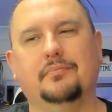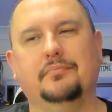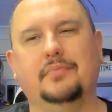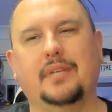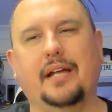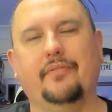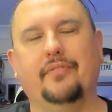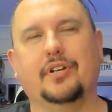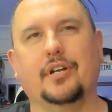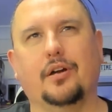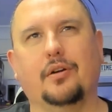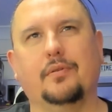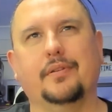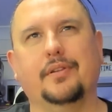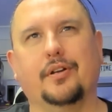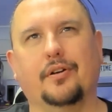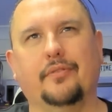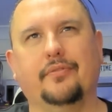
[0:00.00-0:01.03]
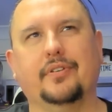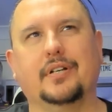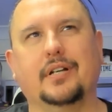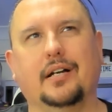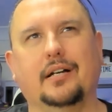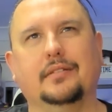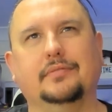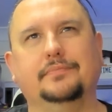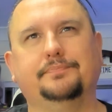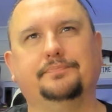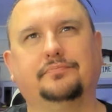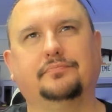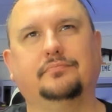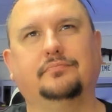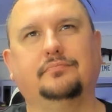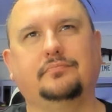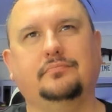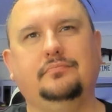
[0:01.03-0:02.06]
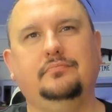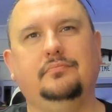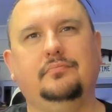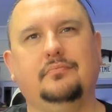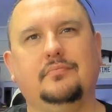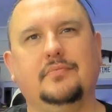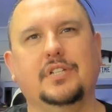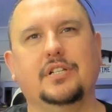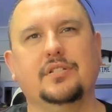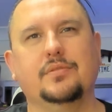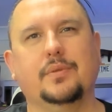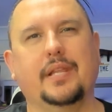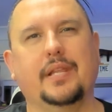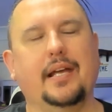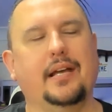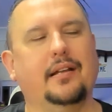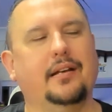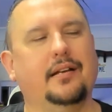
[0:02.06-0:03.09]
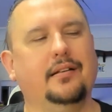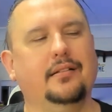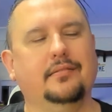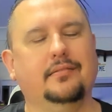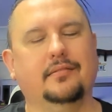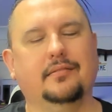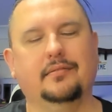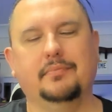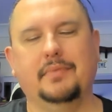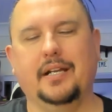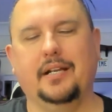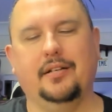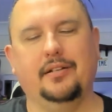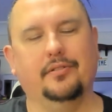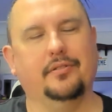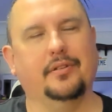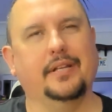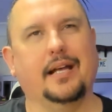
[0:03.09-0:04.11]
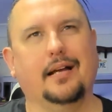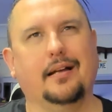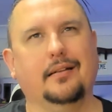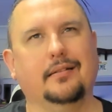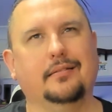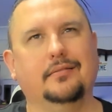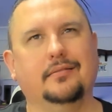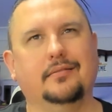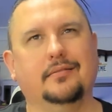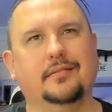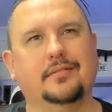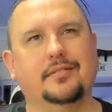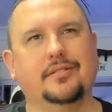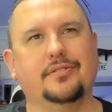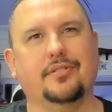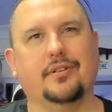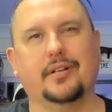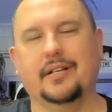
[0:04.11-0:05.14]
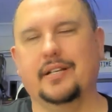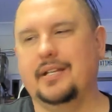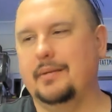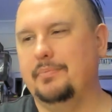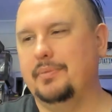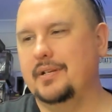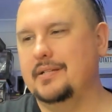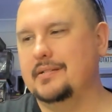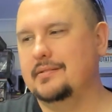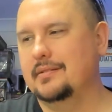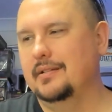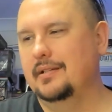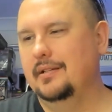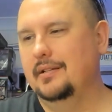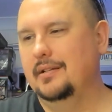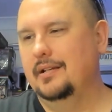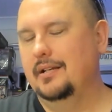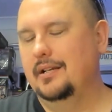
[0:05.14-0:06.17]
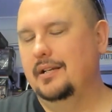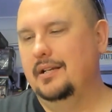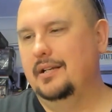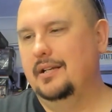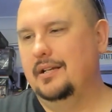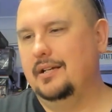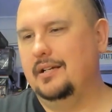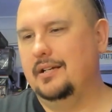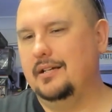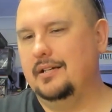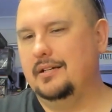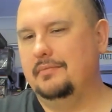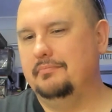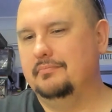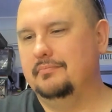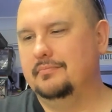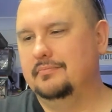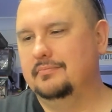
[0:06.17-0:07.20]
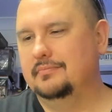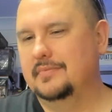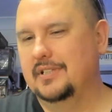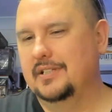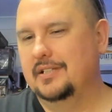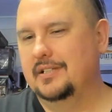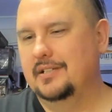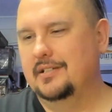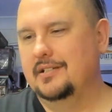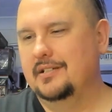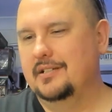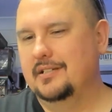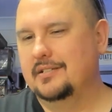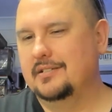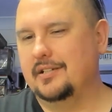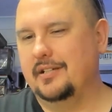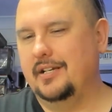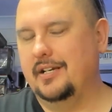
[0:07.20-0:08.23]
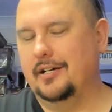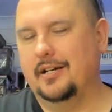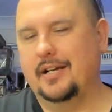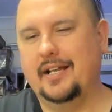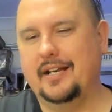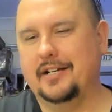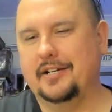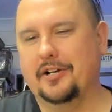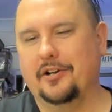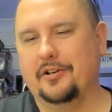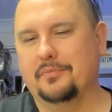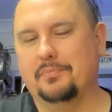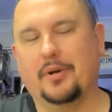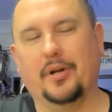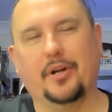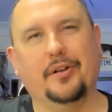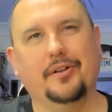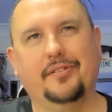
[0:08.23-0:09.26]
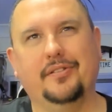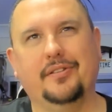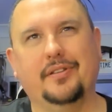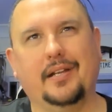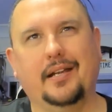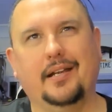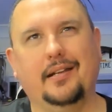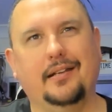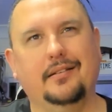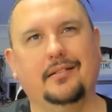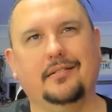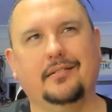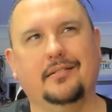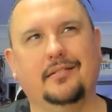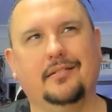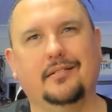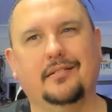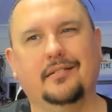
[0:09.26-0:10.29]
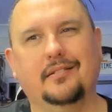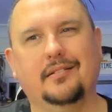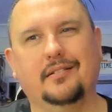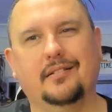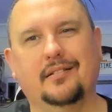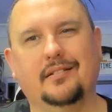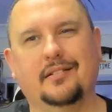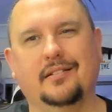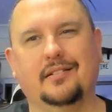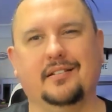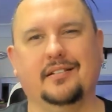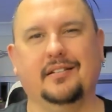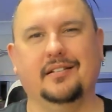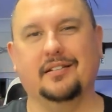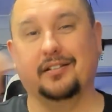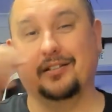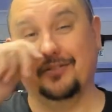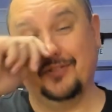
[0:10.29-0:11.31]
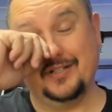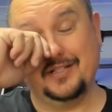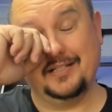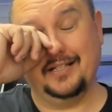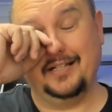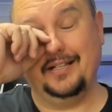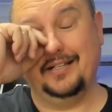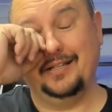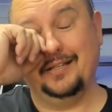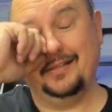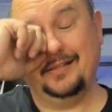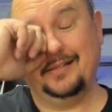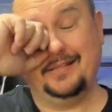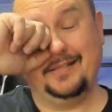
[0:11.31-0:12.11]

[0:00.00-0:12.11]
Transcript: have a go at the hover car. Because without it, man, you're on the hunt to try and get that piece. So yeah, I had a go at both, and obviously the